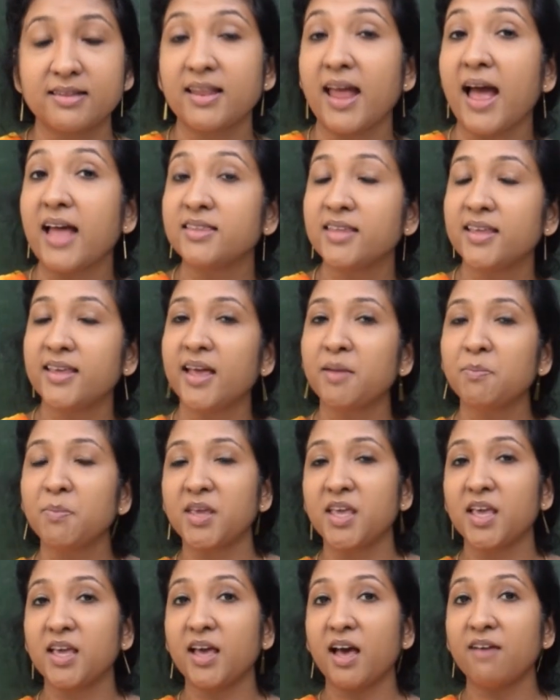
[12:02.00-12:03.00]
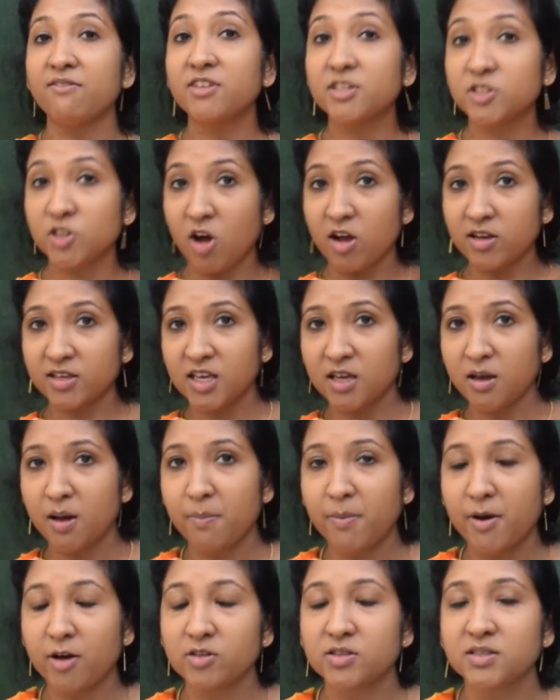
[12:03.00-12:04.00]
Radhika and Mihika were talking
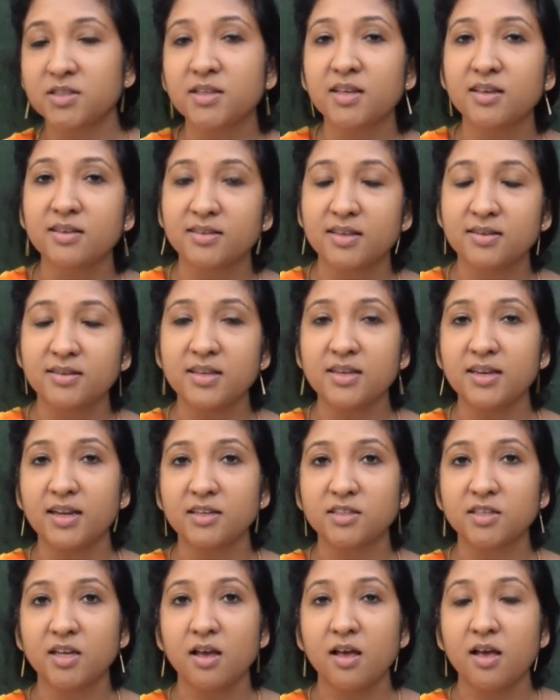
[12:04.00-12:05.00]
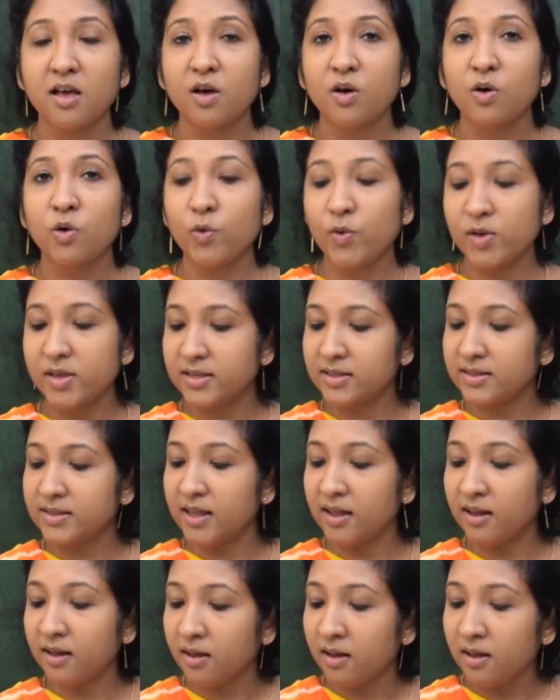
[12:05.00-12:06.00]
about this, isn't it? Who is
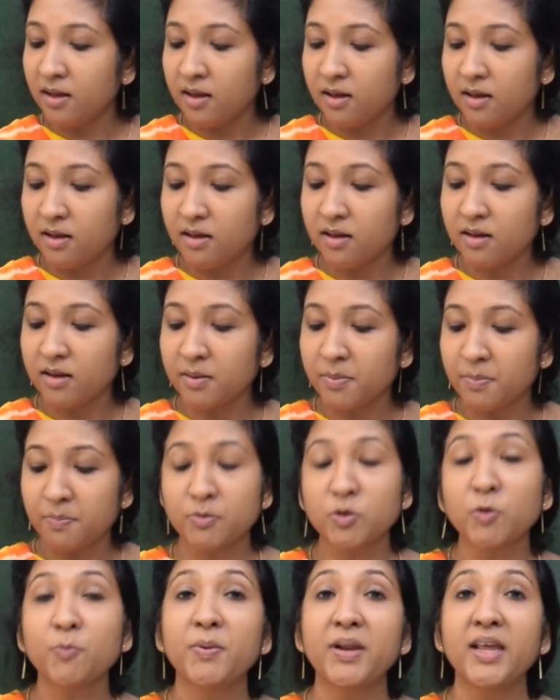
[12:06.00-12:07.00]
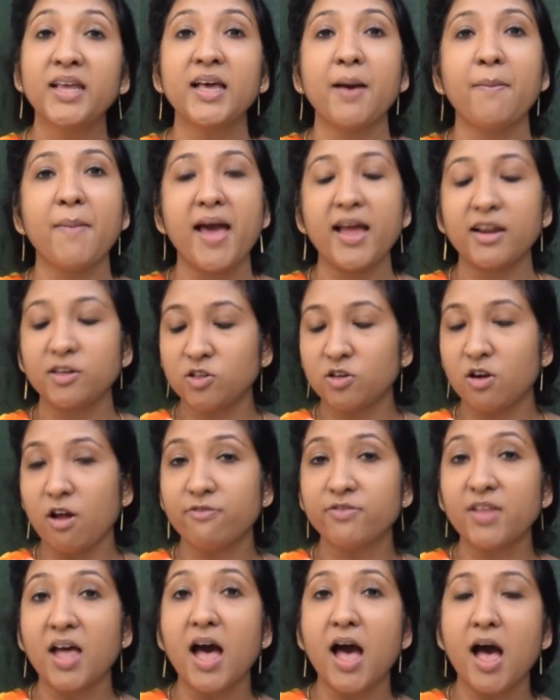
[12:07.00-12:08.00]
the supreme commander
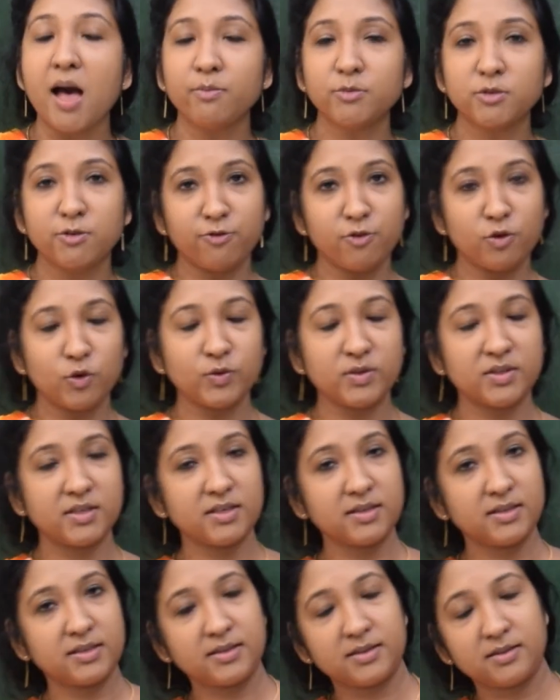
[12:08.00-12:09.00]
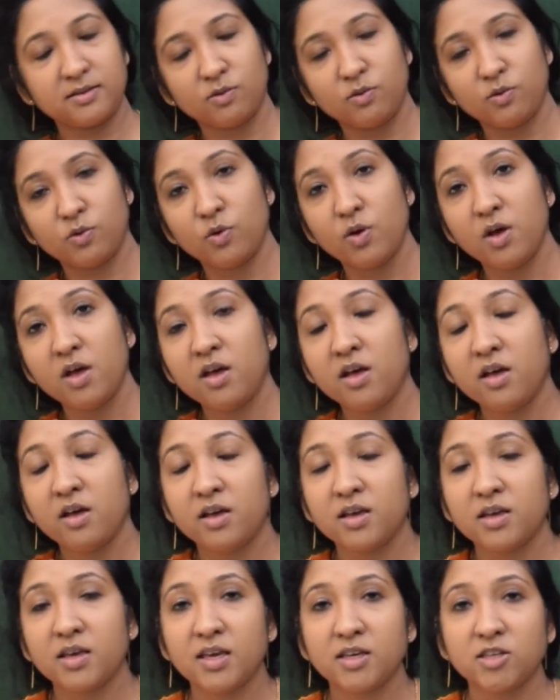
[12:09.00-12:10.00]
of the armed forces? So
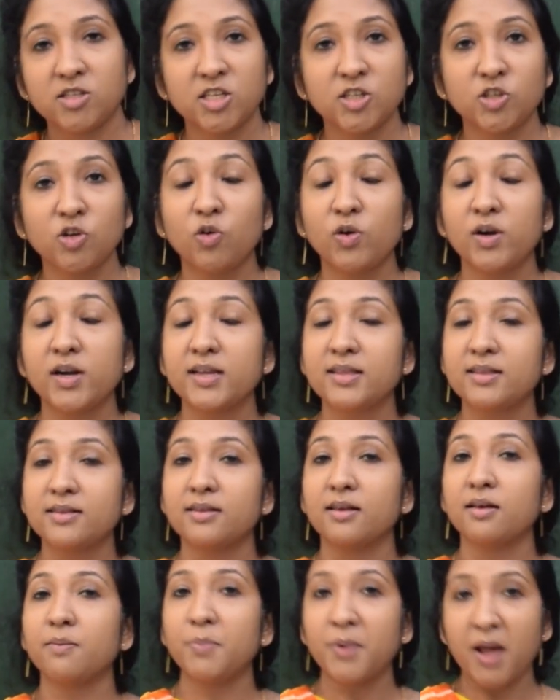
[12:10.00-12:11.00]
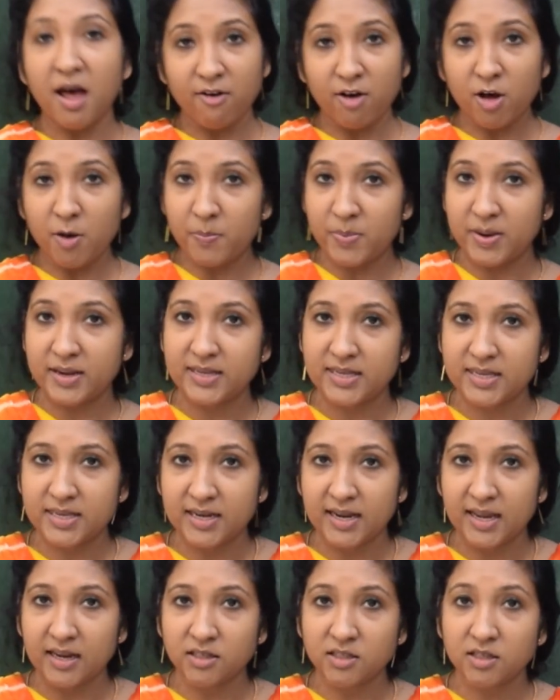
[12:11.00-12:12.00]
she told it's our
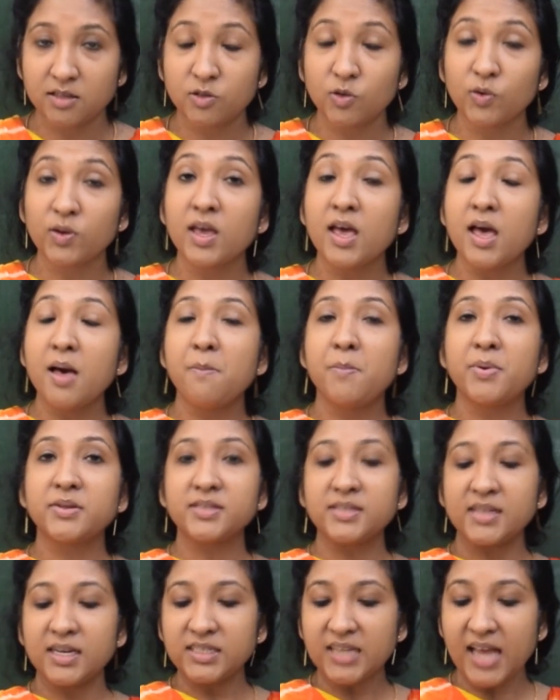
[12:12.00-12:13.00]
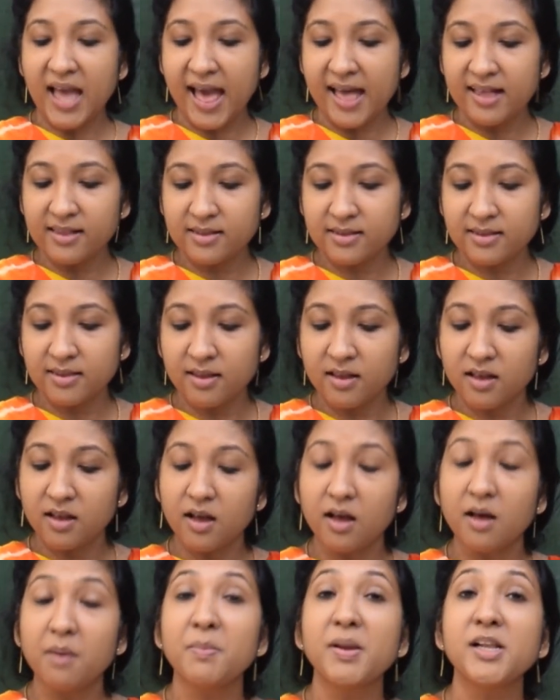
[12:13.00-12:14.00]
president. So president has
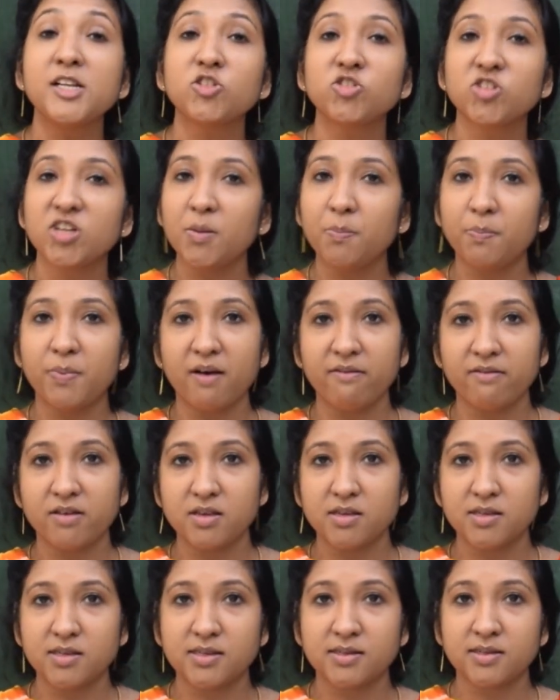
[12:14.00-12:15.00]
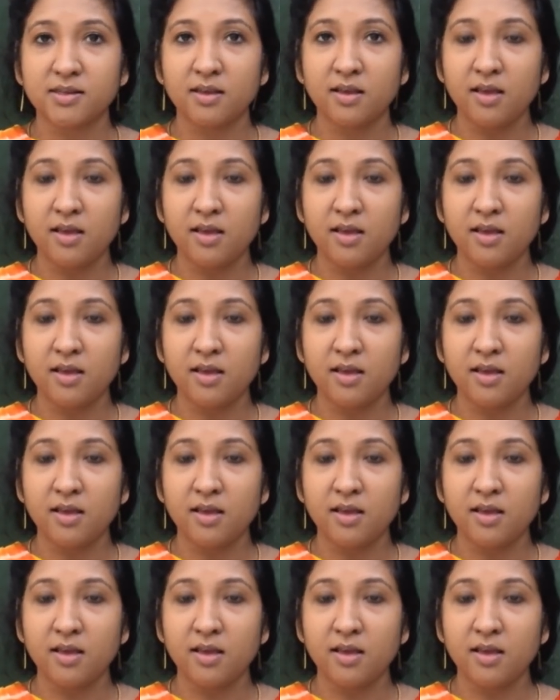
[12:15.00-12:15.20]
military powers.